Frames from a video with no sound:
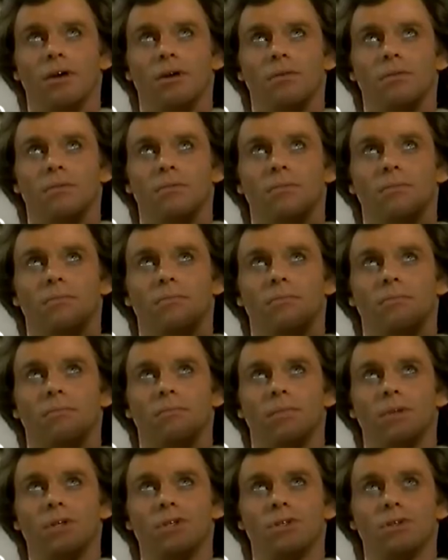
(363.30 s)
Thank you, madam.
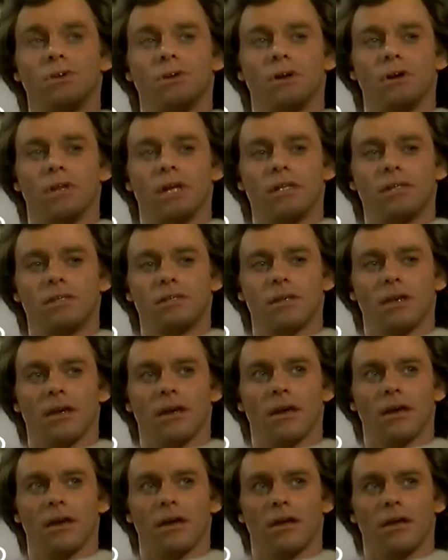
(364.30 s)
Mm. Bonjour. That's,
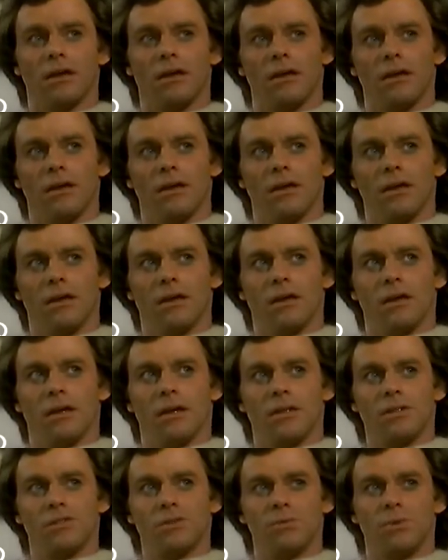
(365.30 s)
uh...
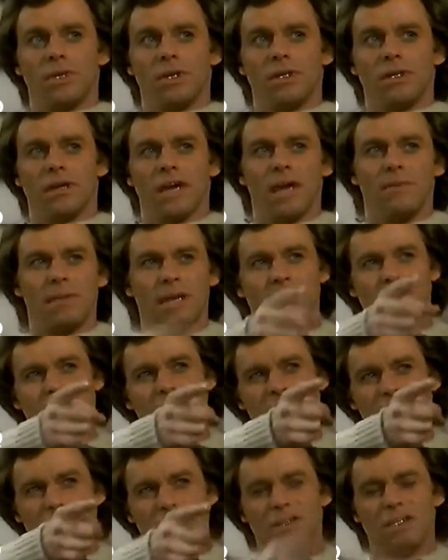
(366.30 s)
It's a weird name. Haven't
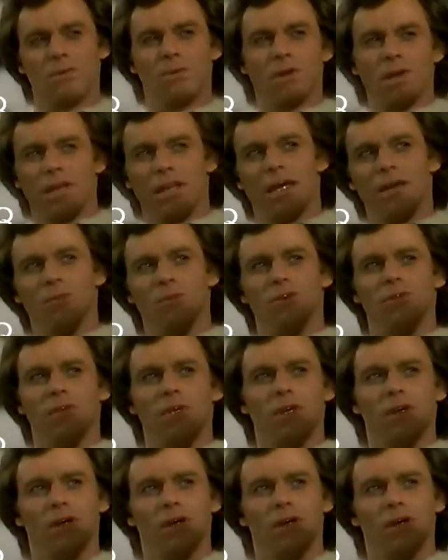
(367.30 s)
I seen you on a late movie?